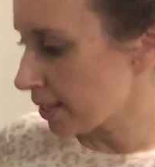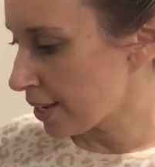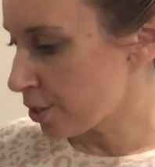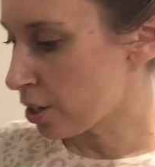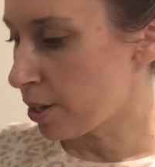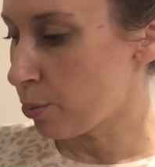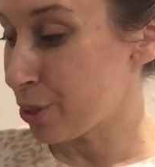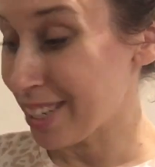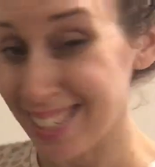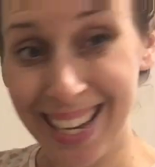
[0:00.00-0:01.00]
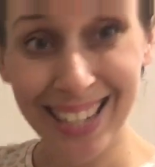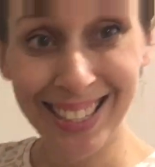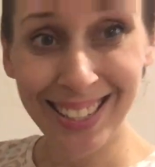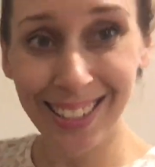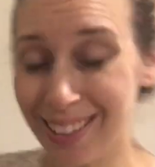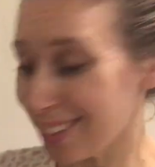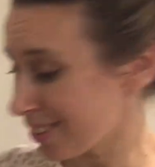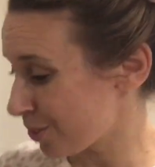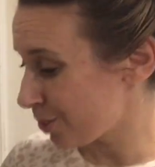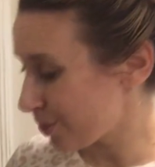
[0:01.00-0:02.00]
you're going to want to taste it to